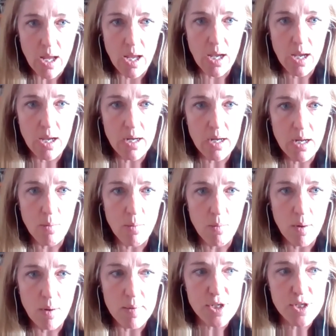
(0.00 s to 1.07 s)
and
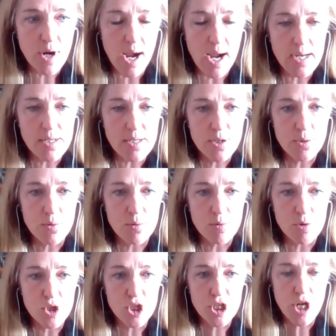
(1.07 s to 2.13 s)
what we tried
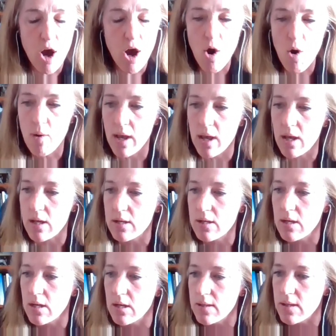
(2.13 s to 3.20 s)
to show
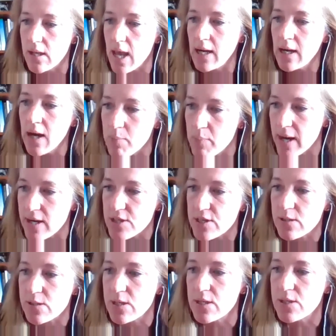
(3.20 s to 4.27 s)
in in the canine
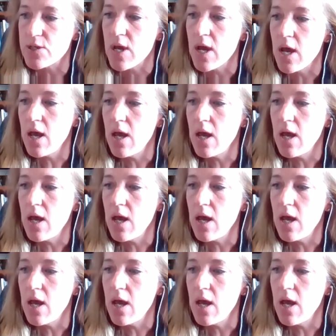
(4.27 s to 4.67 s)
patients is